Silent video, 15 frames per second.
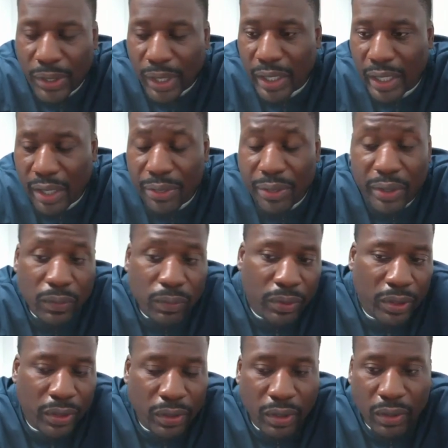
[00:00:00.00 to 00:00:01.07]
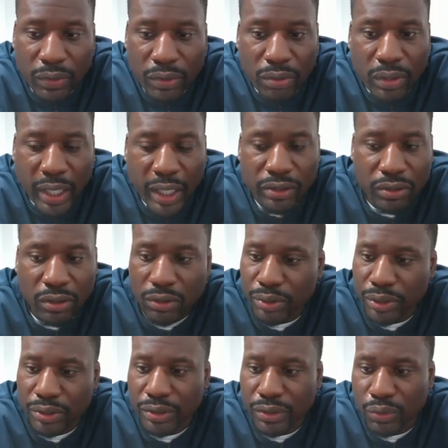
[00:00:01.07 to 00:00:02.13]
And I think when, you know, you guys know
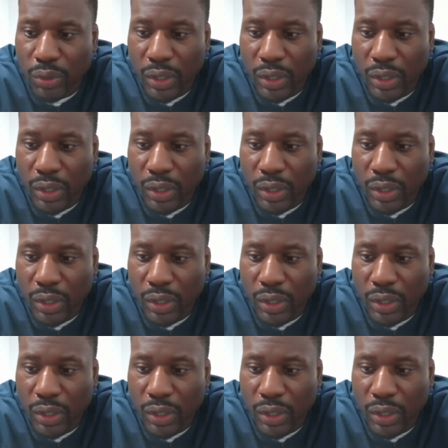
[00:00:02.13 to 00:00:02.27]
just as